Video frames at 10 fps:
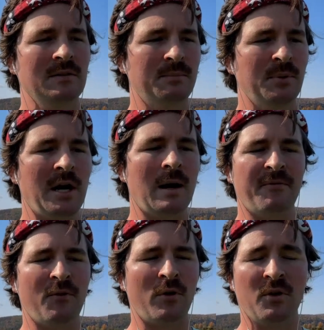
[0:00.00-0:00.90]
put up
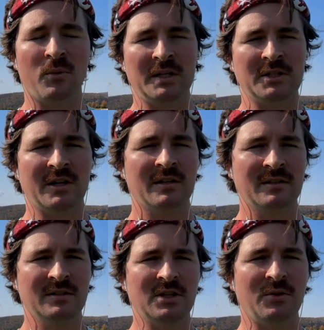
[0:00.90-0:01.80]
for the winter.
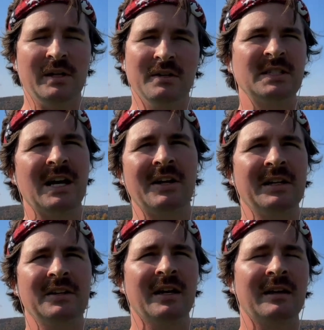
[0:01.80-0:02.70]
So we don't sell
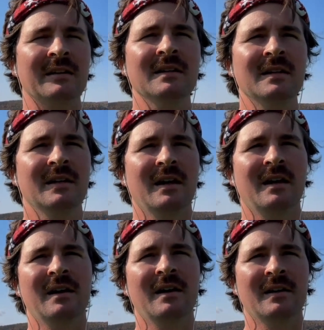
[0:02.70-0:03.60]
anything
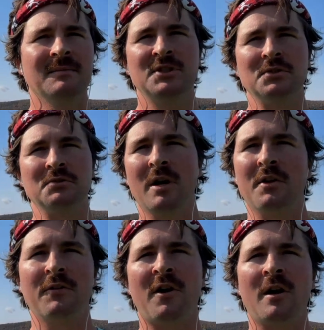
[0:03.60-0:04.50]
to
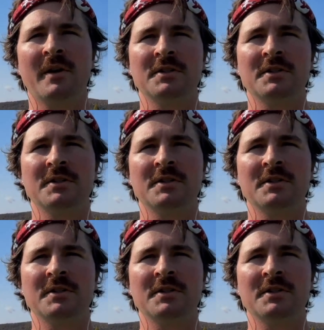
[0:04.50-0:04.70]
other farmers